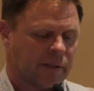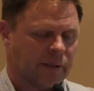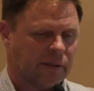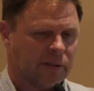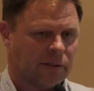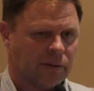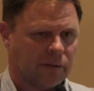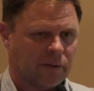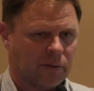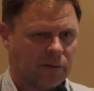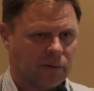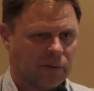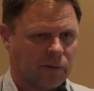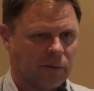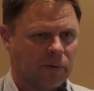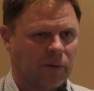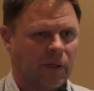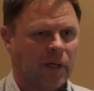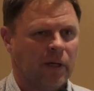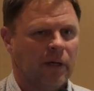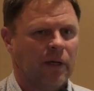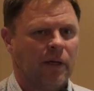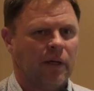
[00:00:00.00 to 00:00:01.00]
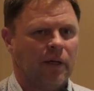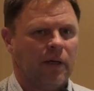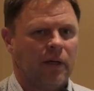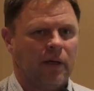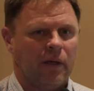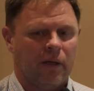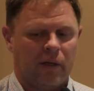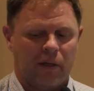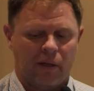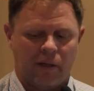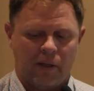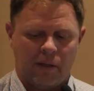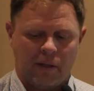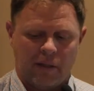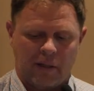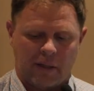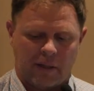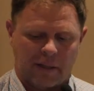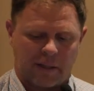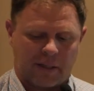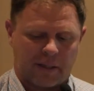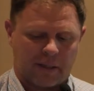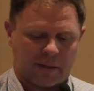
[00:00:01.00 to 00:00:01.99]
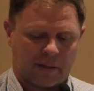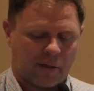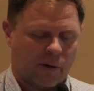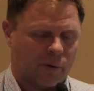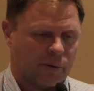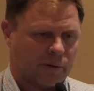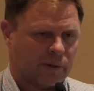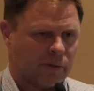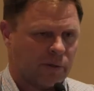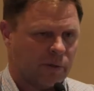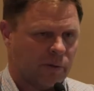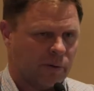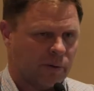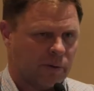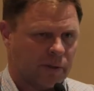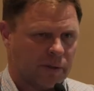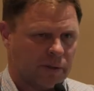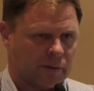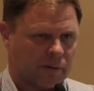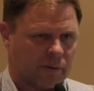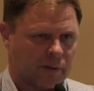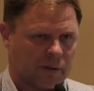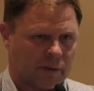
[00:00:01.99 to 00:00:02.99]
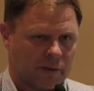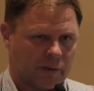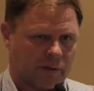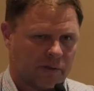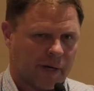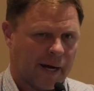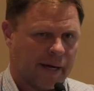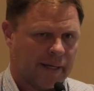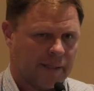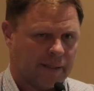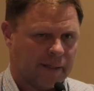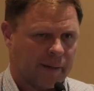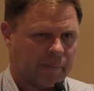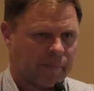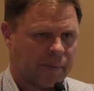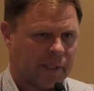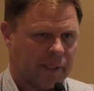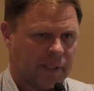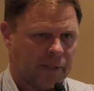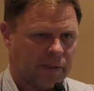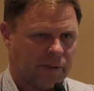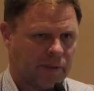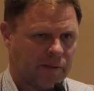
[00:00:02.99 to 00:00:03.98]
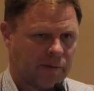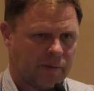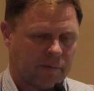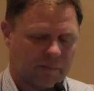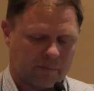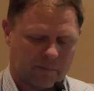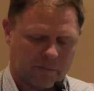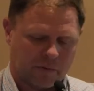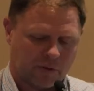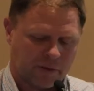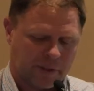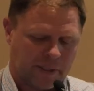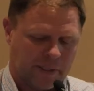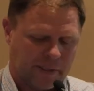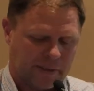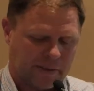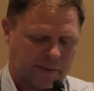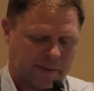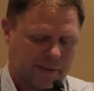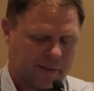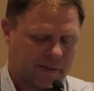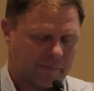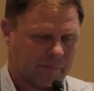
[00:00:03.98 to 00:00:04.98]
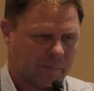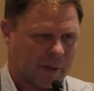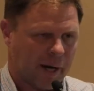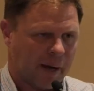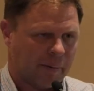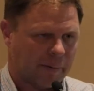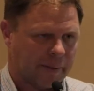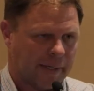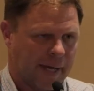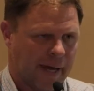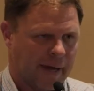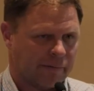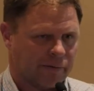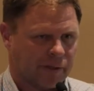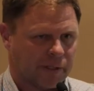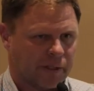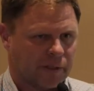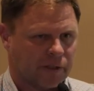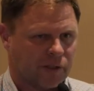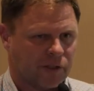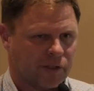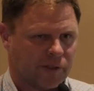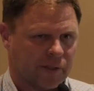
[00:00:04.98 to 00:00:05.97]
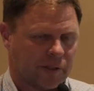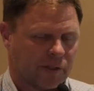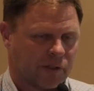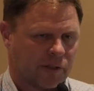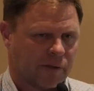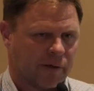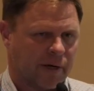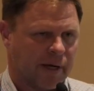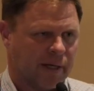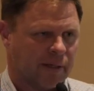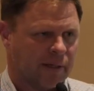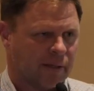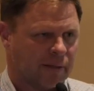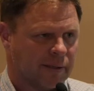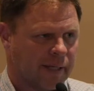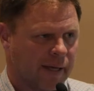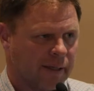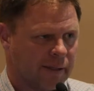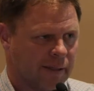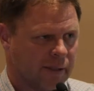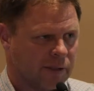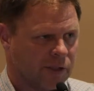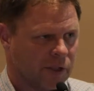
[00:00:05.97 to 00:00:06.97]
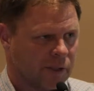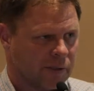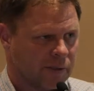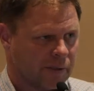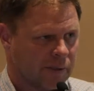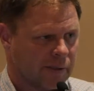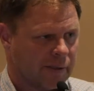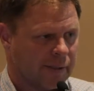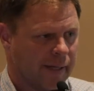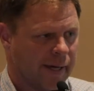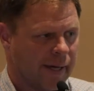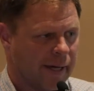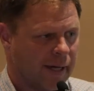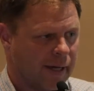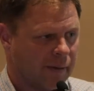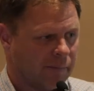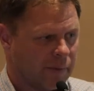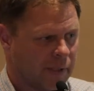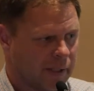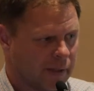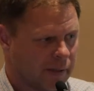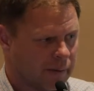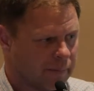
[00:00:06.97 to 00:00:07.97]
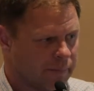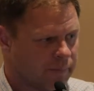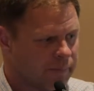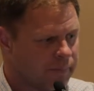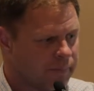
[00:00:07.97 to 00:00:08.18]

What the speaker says: to go through and grind up these trees that probably average 6 or 8 or 10 inches in diameter.